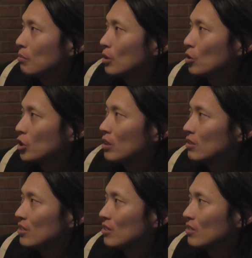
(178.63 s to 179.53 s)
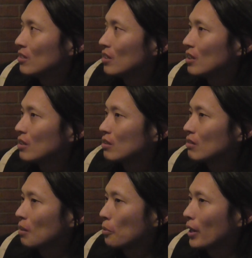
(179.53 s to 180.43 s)
because Chen Xin
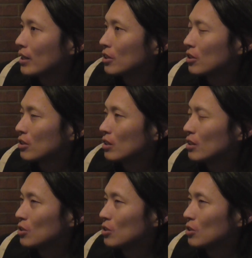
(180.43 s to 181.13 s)
is a practitioner,